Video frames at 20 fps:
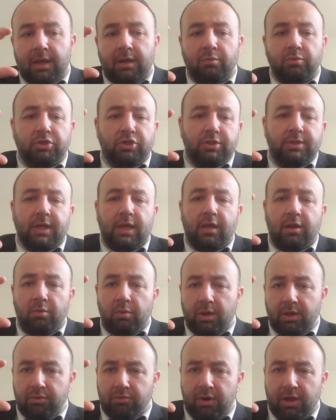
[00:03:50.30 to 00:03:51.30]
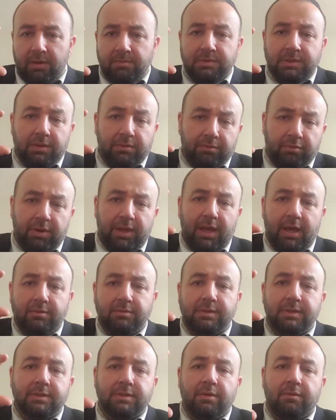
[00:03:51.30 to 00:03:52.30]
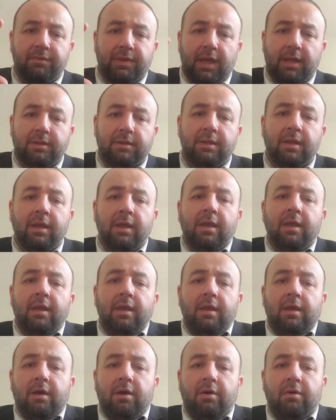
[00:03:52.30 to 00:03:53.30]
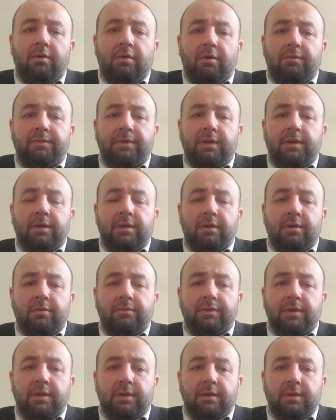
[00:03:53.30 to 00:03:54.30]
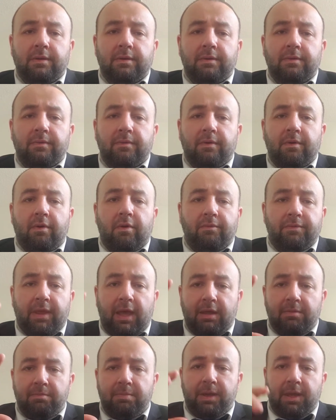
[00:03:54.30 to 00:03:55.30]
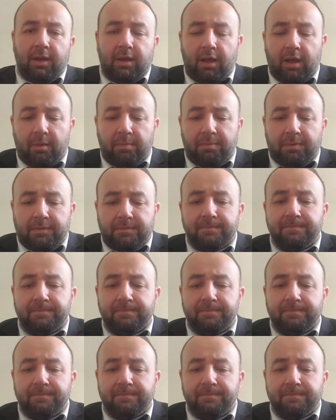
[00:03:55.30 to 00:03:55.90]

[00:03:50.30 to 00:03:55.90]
which is 81 grams, or 3 ounces of that, of that big cup.